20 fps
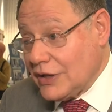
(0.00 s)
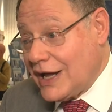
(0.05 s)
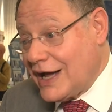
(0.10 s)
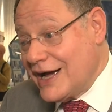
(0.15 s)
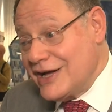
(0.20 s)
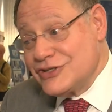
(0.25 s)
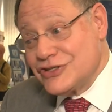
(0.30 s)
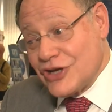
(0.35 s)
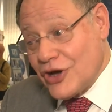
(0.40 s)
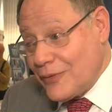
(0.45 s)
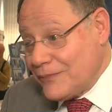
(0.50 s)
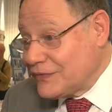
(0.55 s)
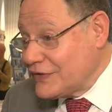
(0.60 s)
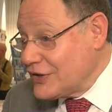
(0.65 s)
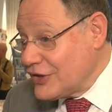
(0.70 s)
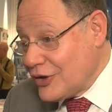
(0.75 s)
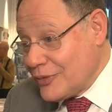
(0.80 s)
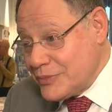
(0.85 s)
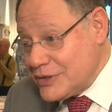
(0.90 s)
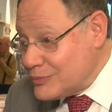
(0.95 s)
lines.
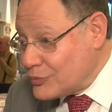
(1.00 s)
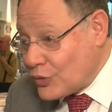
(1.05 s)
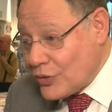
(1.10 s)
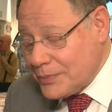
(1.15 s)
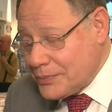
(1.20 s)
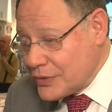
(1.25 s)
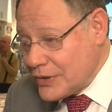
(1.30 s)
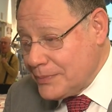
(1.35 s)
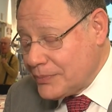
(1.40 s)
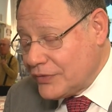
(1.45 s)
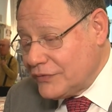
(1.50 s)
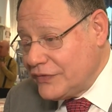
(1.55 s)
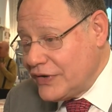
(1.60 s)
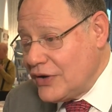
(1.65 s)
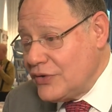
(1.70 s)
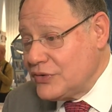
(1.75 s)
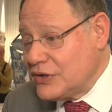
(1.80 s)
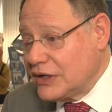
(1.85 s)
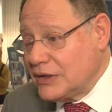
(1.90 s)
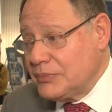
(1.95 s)
Hopefully there'll be more people
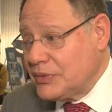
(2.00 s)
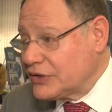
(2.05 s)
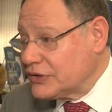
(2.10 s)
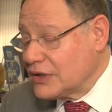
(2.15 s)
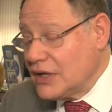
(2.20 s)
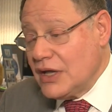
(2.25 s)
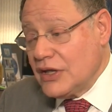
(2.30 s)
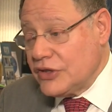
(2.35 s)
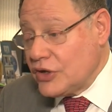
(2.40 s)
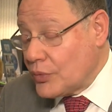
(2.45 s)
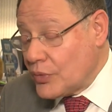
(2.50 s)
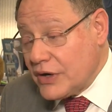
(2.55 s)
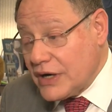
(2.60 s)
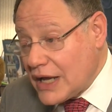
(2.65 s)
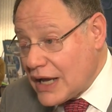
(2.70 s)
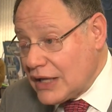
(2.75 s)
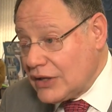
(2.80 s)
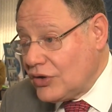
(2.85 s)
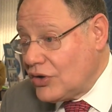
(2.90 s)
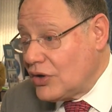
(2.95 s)
voting, but there were
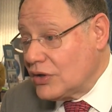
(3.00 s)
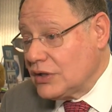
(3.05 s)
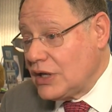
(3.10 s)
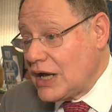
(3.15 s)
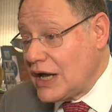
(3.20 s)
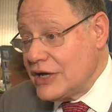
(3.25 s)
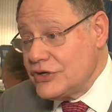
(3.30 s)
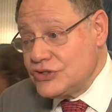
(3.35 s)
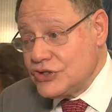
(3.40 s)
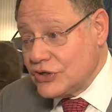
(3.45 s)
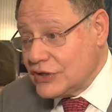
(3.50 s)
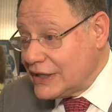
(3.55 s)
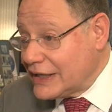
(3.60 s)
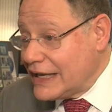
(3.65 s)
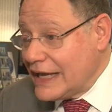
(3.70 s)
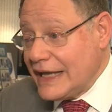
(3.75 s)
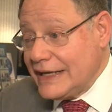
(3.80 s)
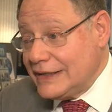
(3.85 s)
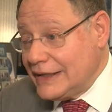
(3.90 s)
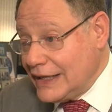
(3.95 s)
not long lines. You
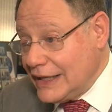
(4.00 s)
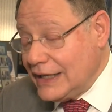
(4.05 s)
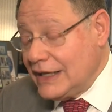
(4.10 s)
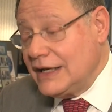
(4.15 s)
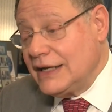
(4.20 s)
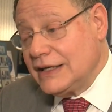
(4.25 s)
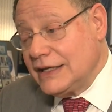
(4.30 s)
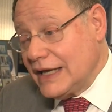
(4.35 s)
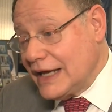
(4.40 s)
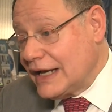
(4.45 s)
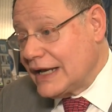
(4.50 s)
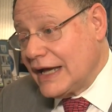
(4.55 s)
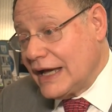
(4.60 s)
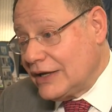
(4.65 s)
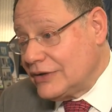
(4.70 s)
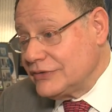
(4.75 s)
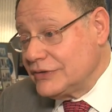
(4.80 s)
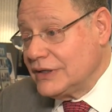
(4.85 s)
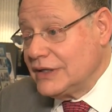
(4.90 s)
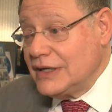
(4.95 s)
could get in and get
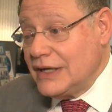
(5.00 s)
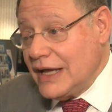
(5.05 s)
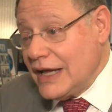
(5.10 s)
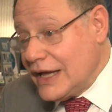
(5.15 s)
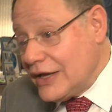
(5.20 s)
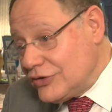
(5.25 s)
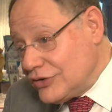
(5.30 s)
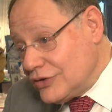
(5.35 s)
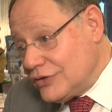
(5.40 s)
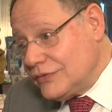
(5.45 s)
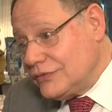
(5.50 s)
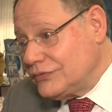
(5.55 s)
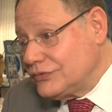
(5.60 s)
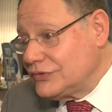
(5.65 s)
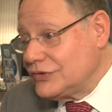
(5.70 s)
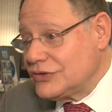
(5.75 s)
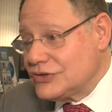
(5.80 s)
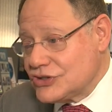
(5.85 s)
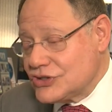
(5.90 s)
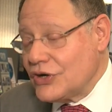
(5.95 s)
out, and
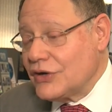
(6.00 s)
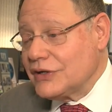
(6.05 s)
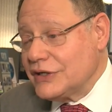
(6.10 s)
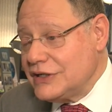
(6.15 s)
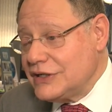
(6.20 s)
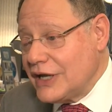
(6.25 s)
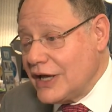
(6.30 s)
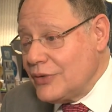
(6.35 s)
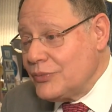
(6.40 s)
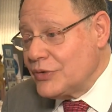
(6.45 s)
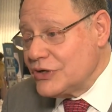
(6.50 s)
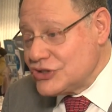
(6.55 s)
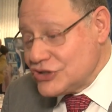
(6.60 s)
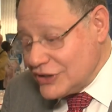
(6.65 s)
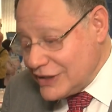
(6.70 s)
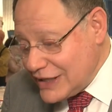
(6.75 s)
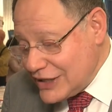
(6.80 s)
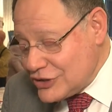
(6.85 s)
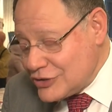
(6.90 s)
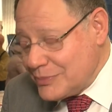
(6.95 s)
you've certainly done
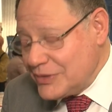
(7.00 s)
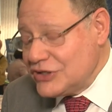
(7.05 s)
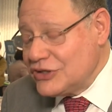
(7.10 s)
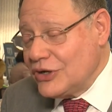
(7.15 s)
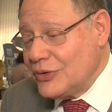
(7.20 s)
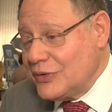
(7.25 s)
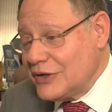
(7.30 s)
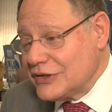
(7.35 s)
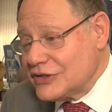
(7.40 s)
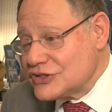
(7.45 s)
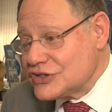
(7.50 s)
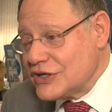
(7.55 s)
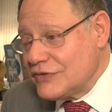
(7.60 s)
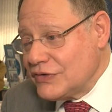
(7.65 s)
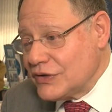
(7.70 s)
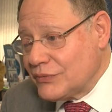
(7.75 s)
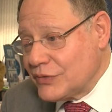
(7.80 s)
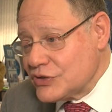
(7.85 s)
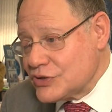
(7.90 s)
what you need to be doing, the civic